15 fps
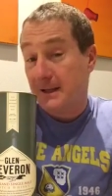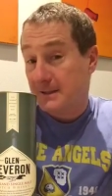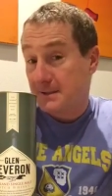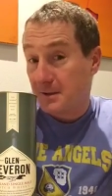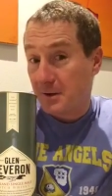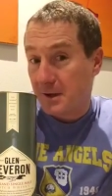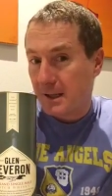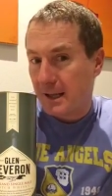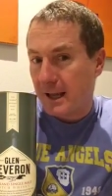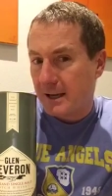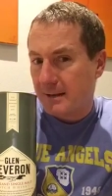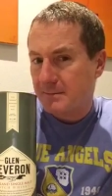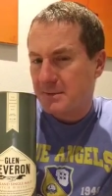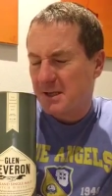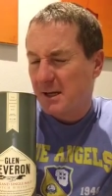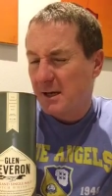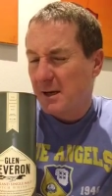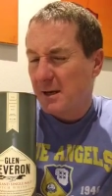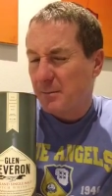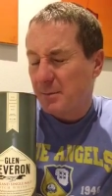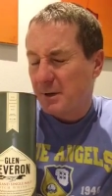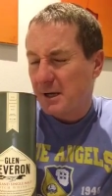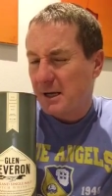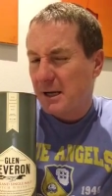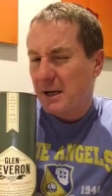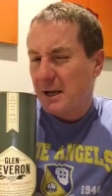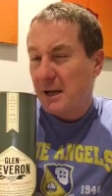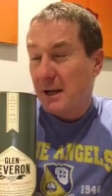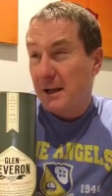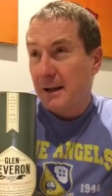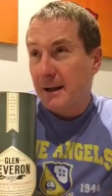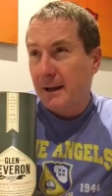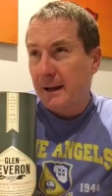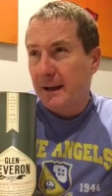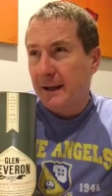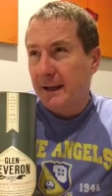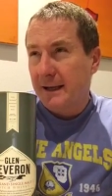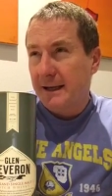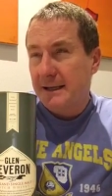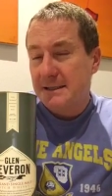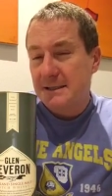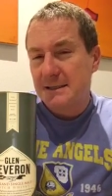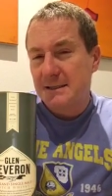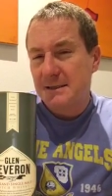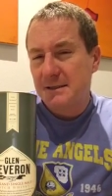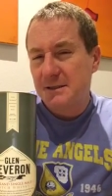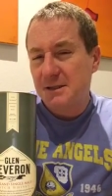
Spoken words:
so it claims, but its